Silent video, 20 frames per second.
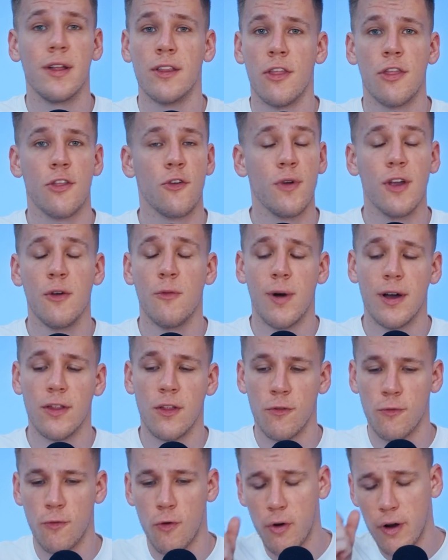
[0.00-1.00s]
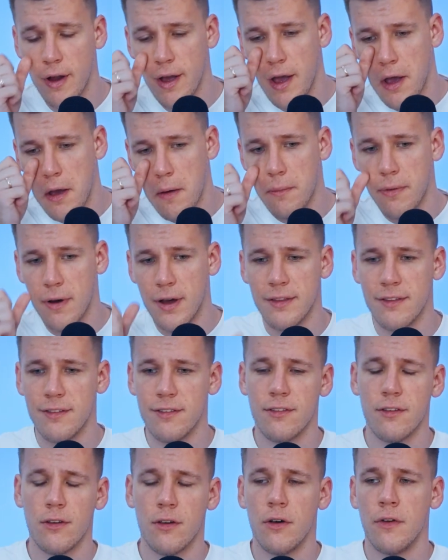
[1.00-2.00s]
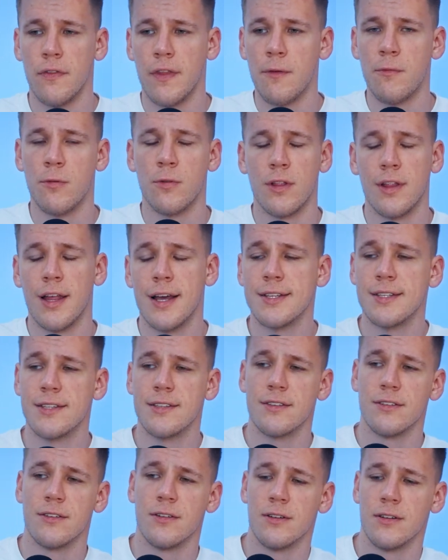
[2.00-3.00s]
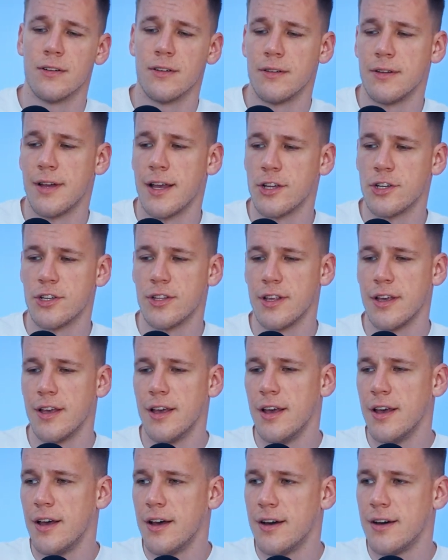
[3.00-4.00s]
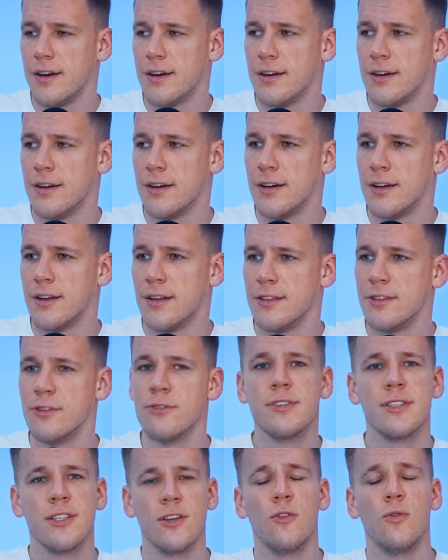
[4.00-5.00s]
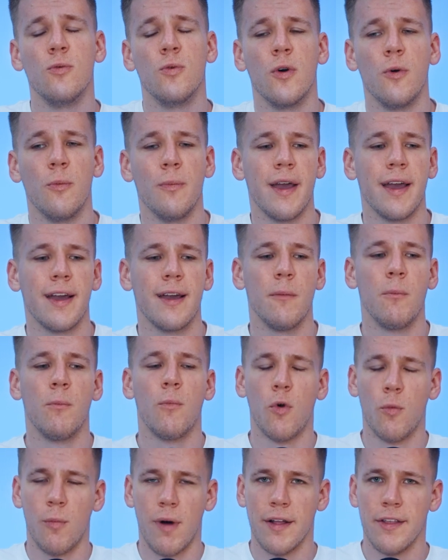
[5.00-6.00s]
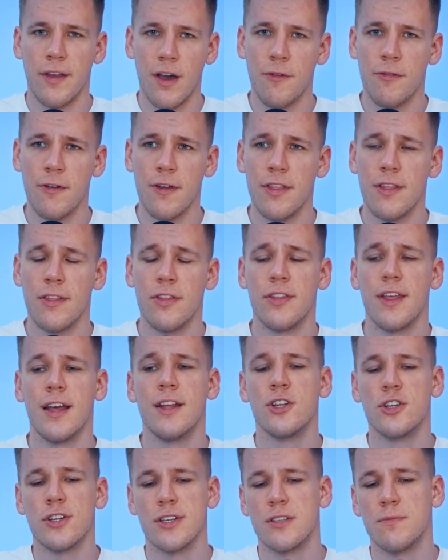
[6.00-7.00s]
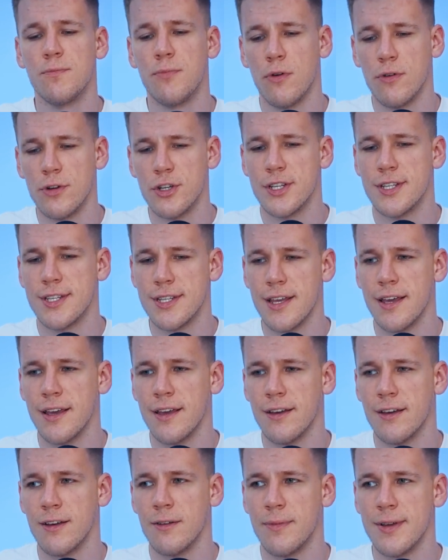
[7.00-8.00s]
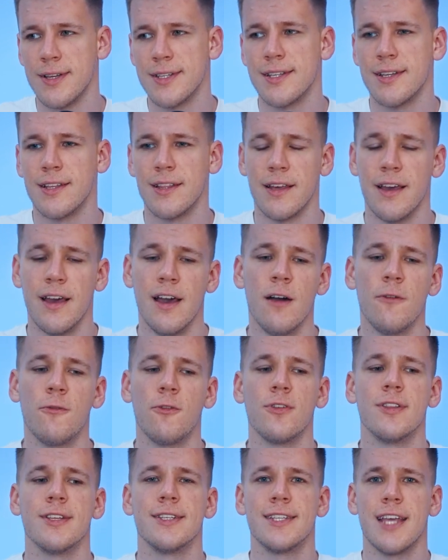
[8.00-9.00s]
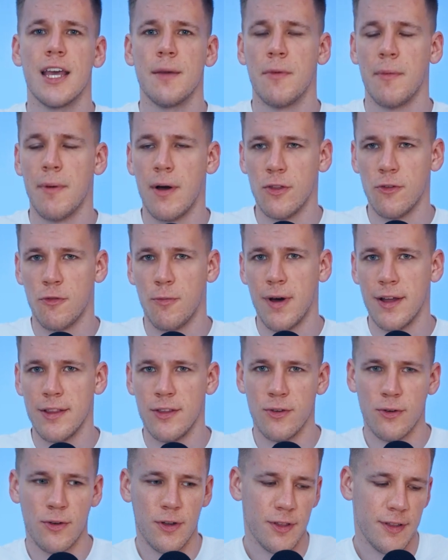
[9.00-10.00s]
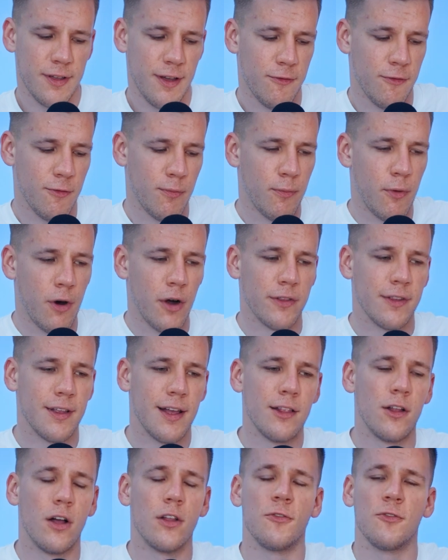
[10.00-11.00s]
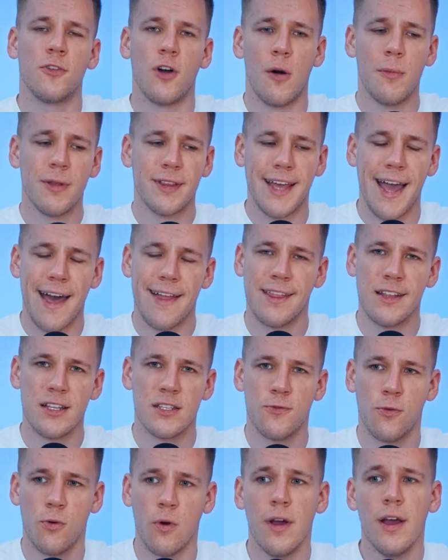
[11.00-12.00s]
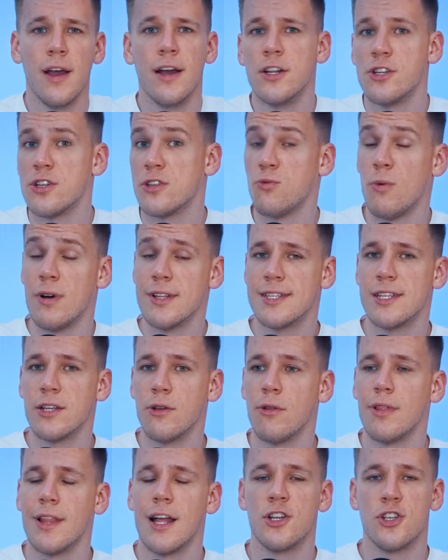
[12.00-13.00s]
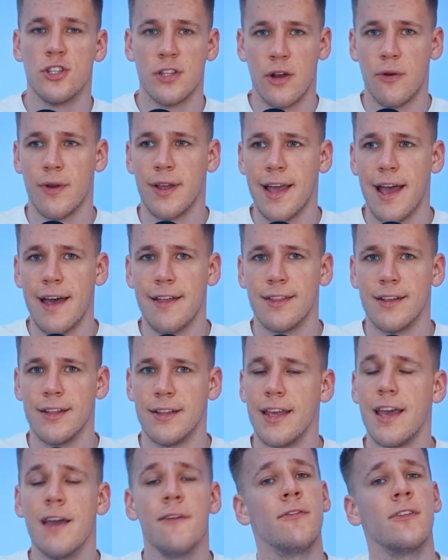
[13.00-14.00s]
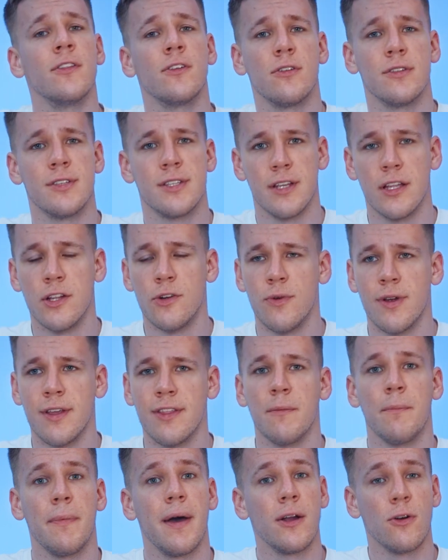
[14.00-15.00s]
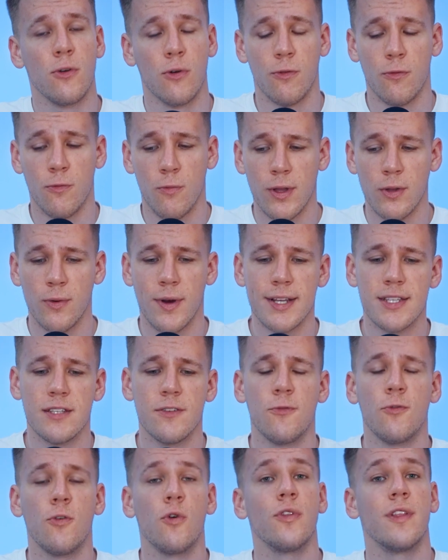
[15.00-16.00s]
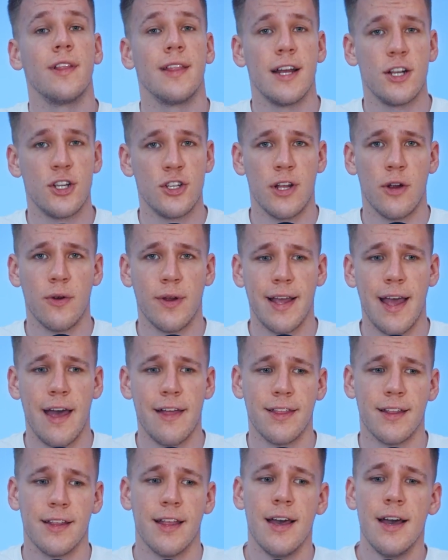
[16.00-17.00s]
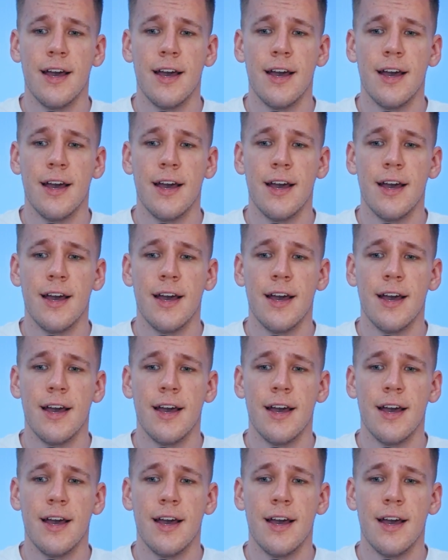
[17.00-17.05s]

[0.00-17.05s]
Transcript: in 3, 1 in 4, but nevertheless actually you still will make more money off it than just purchasing basically for the same amount of money you could have bought a lot of common cat leads for just one single legendary cat lead, even considering the better win rates for the legendary cat lead.